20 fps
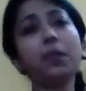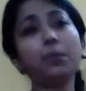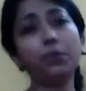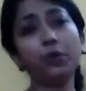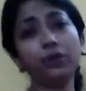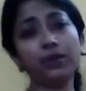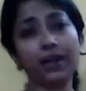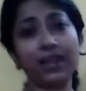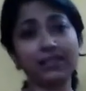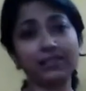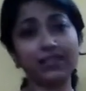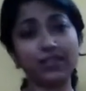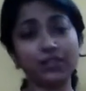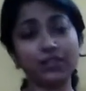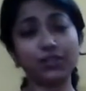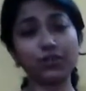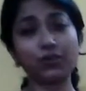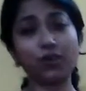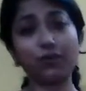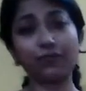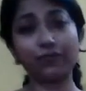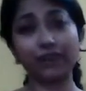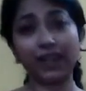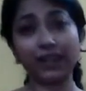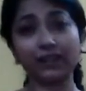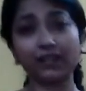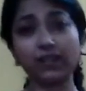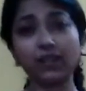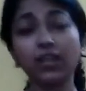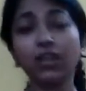polarization of
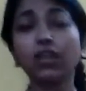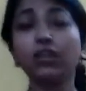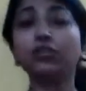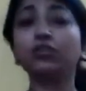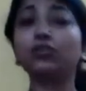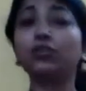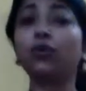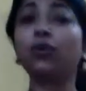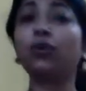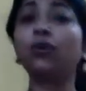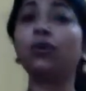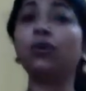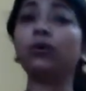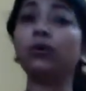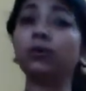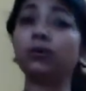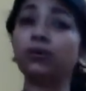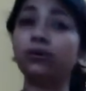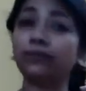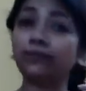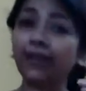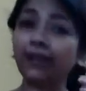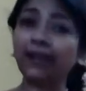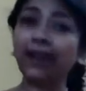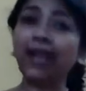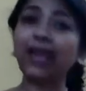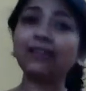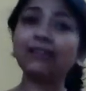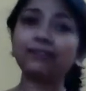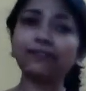light. So if
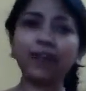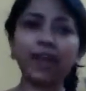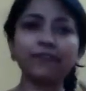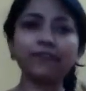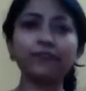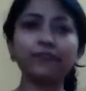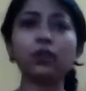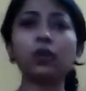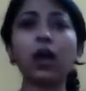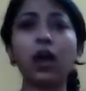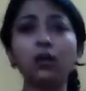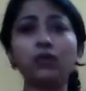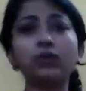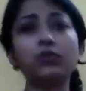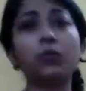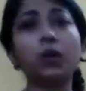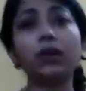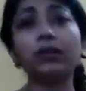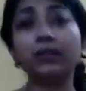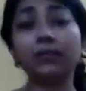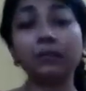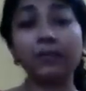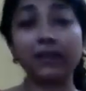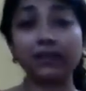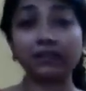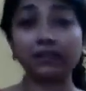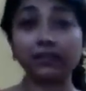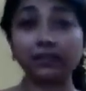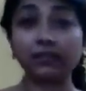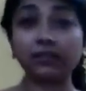I have to count what are the
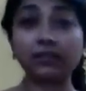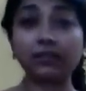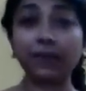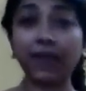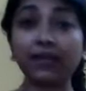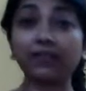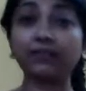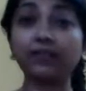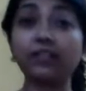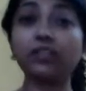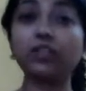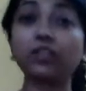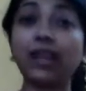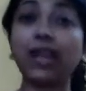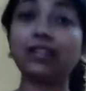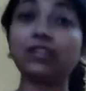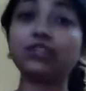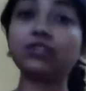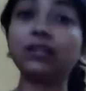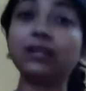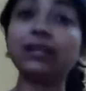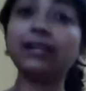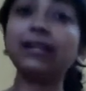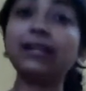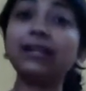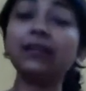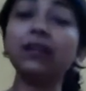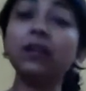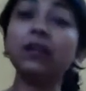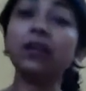methods by which
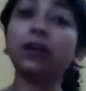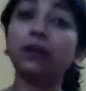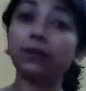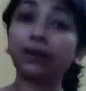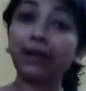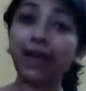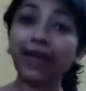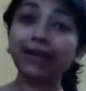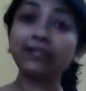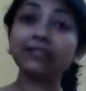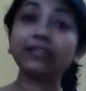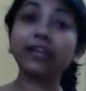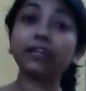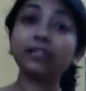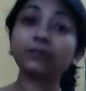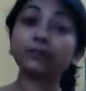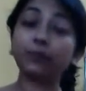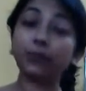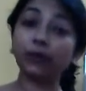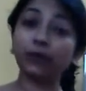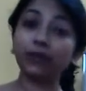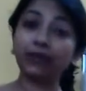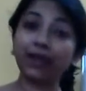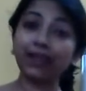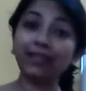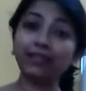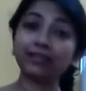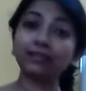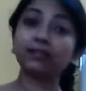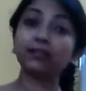naturally light gets
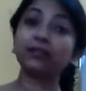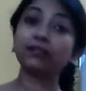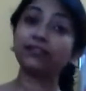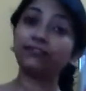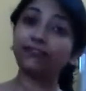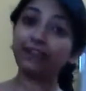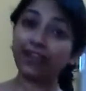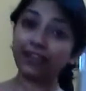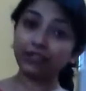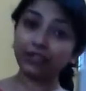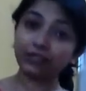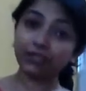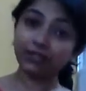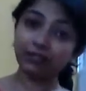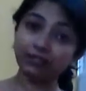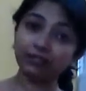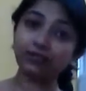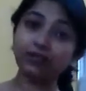polarized, reflection,